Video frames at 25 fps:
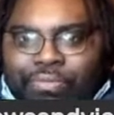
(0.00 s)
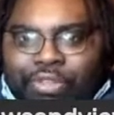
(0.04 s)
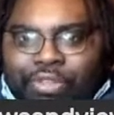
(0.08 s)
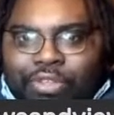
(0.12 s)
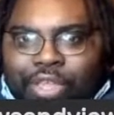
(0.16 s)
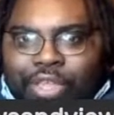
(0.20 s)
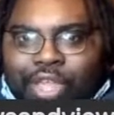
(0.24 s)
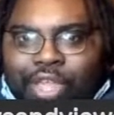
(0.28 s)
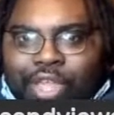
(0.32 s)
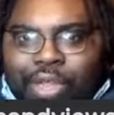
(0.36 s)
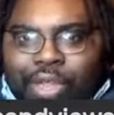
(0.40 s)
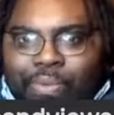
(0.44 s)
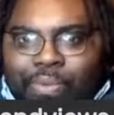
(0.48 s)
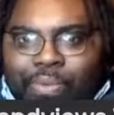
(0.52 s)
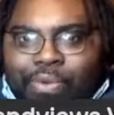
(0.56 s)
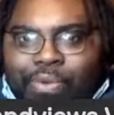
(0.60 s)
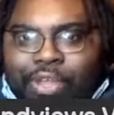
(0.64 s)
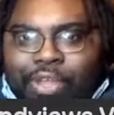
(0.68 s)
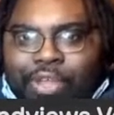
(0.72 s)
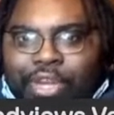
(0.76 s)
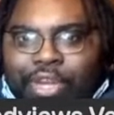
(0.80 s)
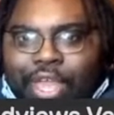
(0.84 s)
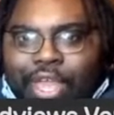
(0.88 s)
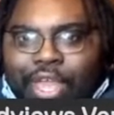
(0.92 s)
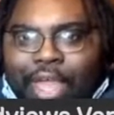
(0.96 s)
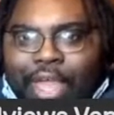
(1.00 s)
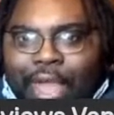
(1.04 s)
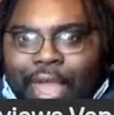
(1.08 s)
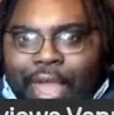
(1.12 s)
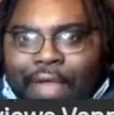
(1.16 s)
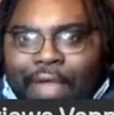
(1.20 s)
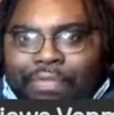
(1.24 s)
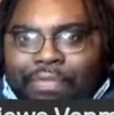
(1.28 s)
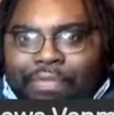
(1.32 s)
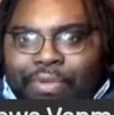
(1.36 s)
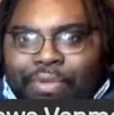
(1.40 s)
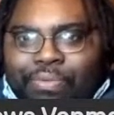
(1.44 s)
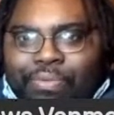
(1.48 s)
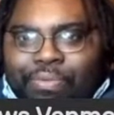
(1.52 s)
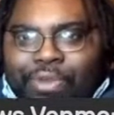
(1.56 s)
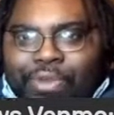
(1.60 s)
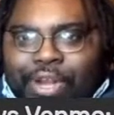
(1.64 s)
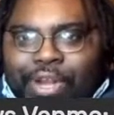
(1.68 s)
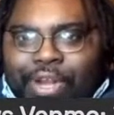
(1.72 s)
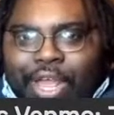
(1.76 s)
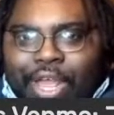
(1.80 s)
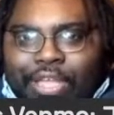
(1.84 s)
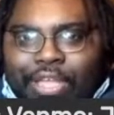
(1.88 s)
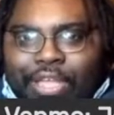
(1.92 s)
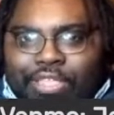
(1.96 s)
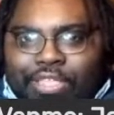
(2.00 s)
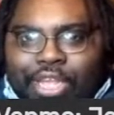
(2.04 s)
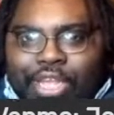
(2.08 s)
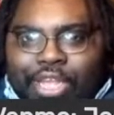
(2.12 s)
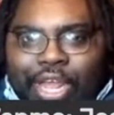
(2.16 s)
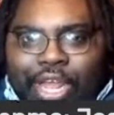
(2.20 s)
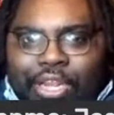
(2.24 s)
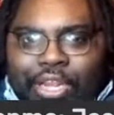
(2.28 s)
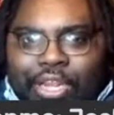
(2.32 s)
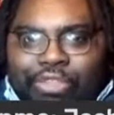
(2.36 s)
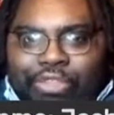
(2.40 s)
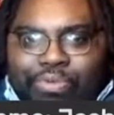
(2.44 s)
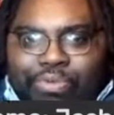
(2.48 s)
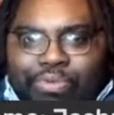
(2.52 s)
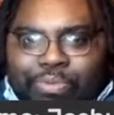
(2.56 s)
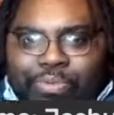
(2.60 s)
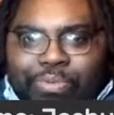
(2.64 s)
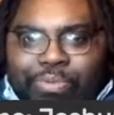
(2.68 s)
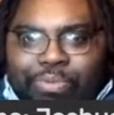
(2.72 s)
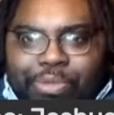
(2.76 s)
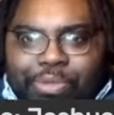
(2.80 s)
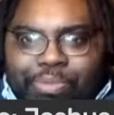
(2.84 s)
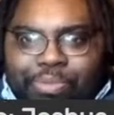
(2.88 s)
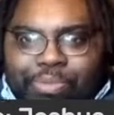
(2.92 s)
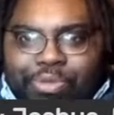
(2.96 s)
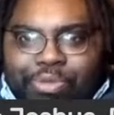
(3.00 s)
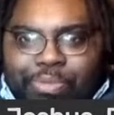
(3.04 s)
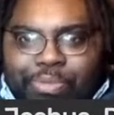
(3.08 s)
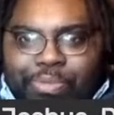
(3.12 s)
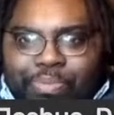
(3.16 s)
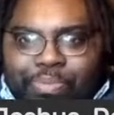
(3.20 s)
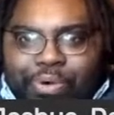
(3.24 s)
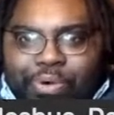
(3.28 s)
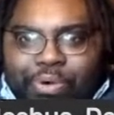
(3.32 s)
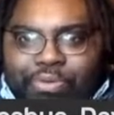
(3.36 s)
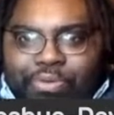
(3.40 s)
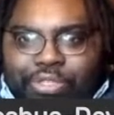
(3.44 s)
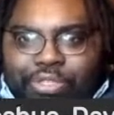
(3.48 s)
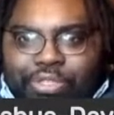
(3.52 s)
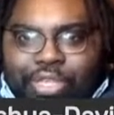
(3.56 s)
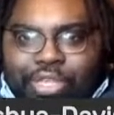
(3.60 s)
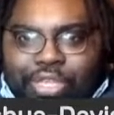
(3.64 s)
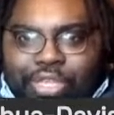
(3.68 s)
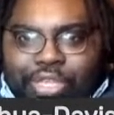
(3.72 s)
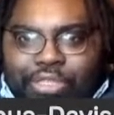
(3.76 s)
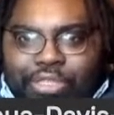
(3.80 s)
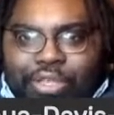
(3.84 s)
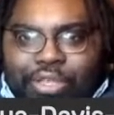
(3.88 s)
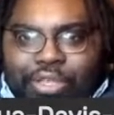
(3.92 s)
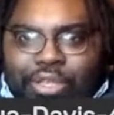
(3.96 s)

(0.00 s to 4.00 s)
And one day after, Rittenhouse shot the three people in the protest